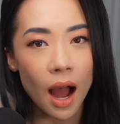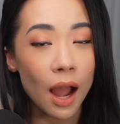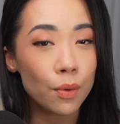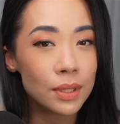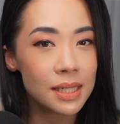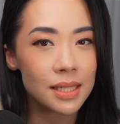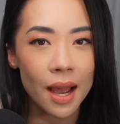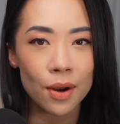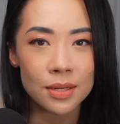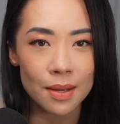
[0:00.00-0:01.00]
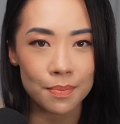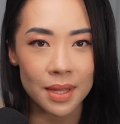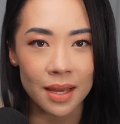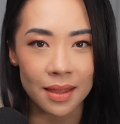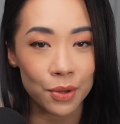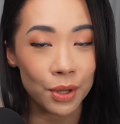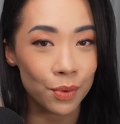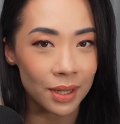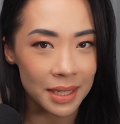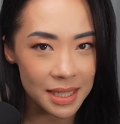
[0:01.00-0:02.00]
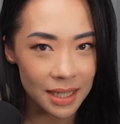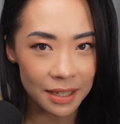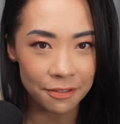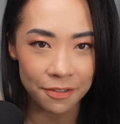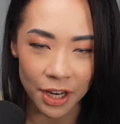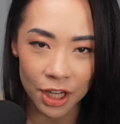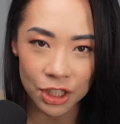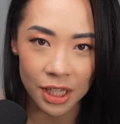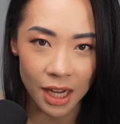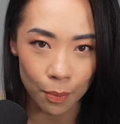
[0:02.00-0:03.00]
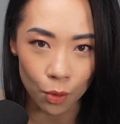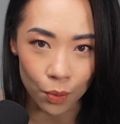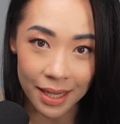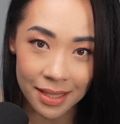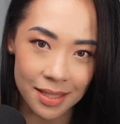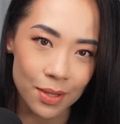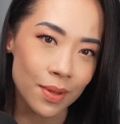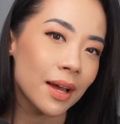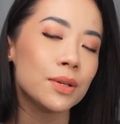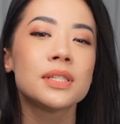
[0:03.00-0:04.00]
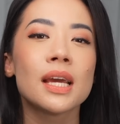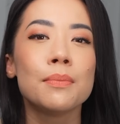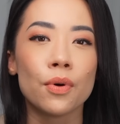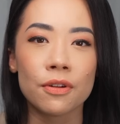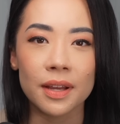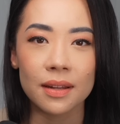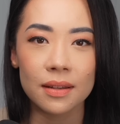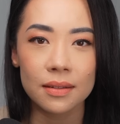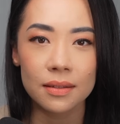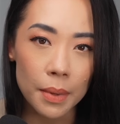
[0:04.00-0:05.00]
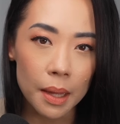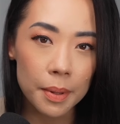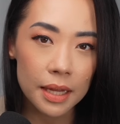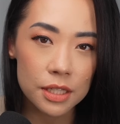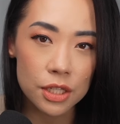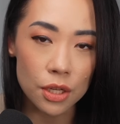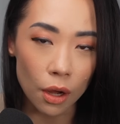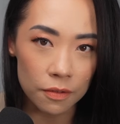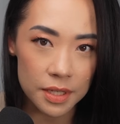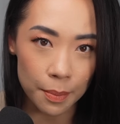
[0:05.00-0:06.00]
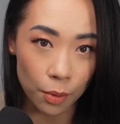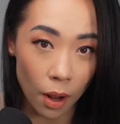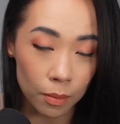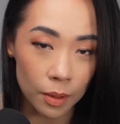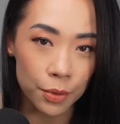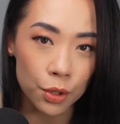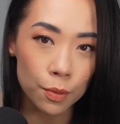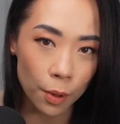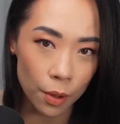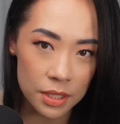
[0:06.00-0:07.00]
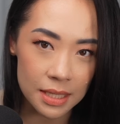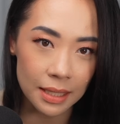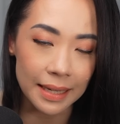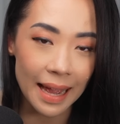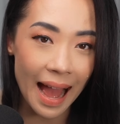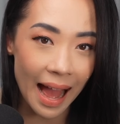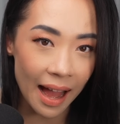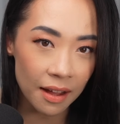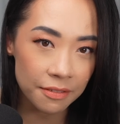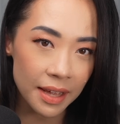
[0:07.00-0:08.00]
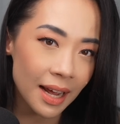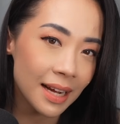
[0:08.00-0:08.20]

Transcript: I would decide on something that you can realistically finish in a couple weeks so that you stay motivated. Maybe it solves a problem you personally have, and